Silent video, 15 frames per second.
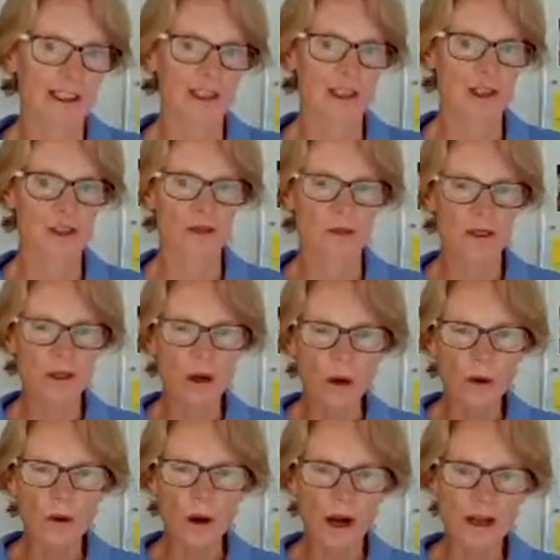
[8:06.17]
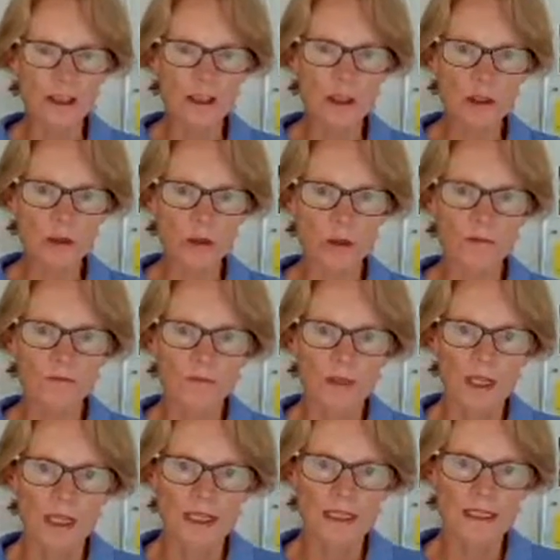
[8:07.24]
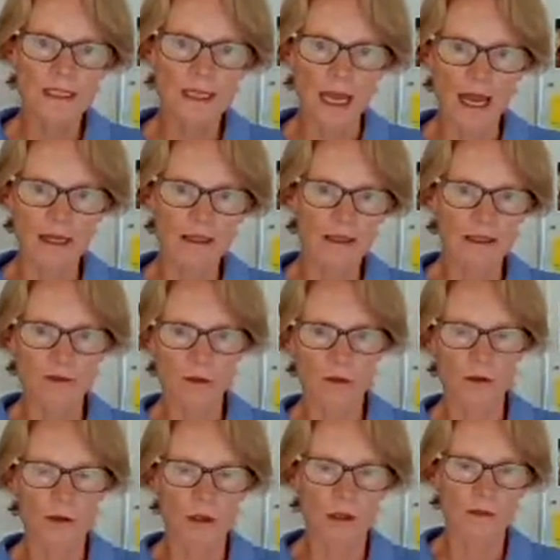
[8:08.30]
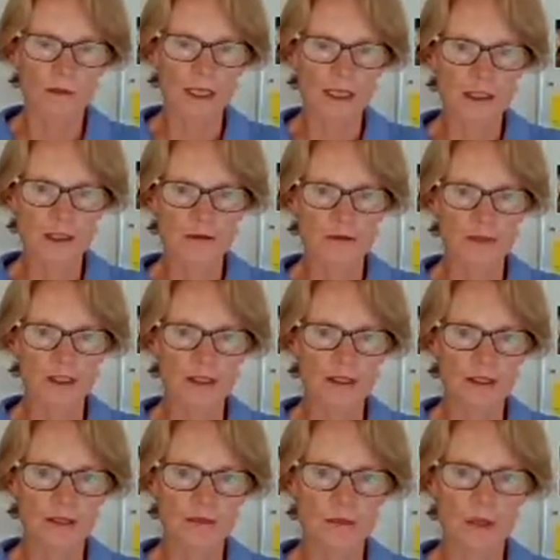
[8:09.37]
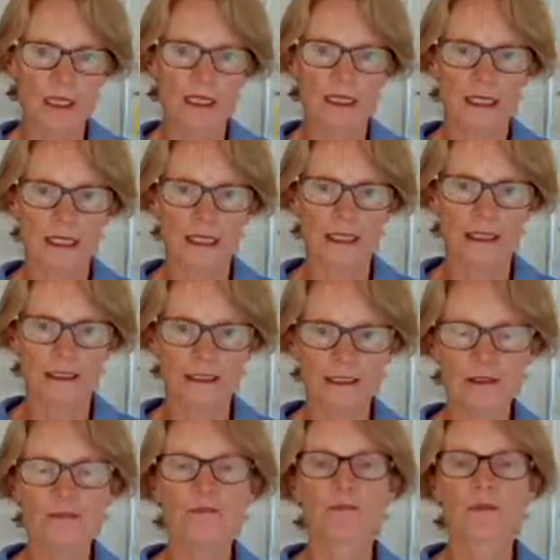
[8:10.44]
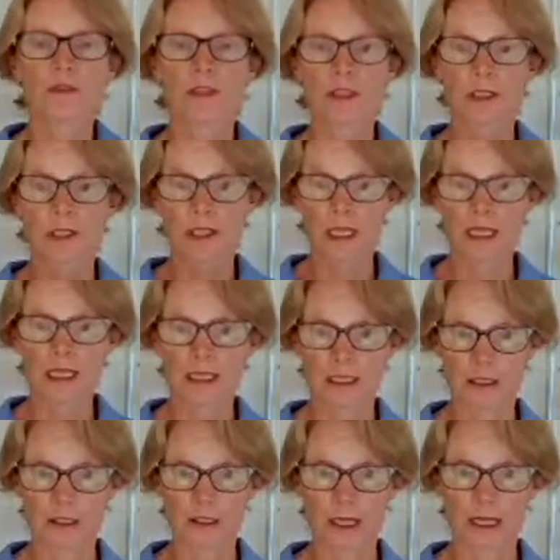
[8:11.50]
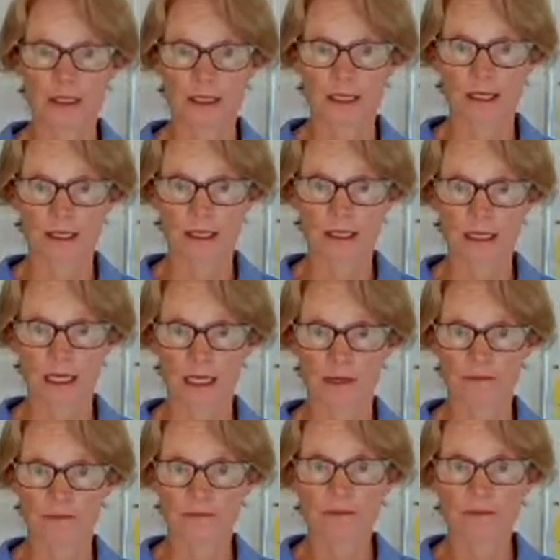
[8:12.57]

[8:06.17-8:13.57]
It's just that we're not quite sure exactly what the combination of things is we need to teach that next step.